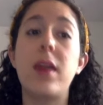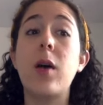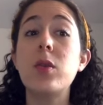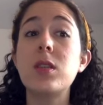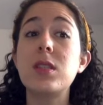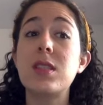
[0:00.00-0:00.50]

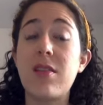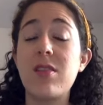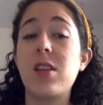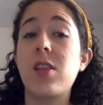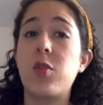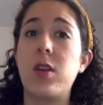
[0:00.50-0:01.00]
that was
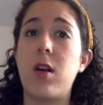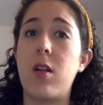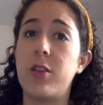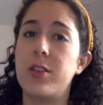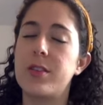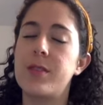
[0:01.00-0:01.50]

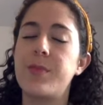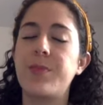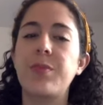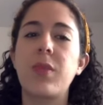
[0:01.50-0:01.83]
$73.